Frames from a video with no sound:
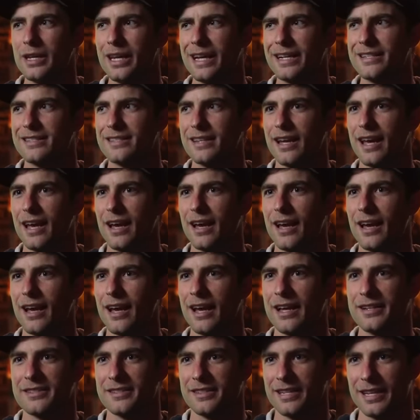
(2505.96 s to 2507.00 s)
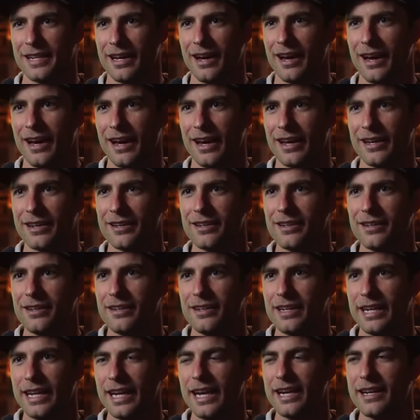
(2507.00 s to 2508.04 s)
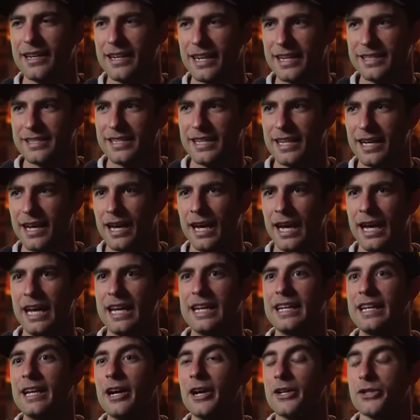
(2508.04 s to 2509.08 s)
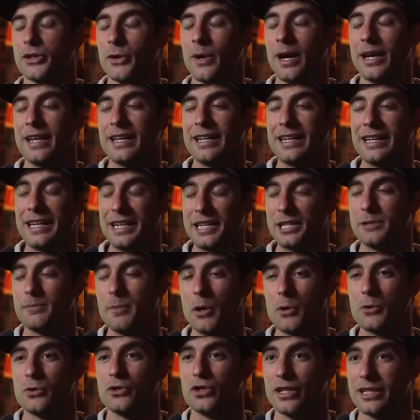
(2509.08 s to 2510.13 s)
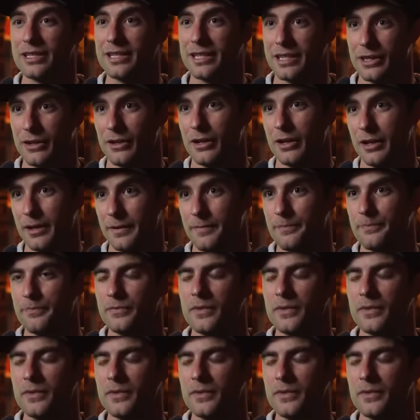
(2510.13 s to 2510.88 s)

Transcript: Nick's STI. He had an STI and he also had a Nismo GTR.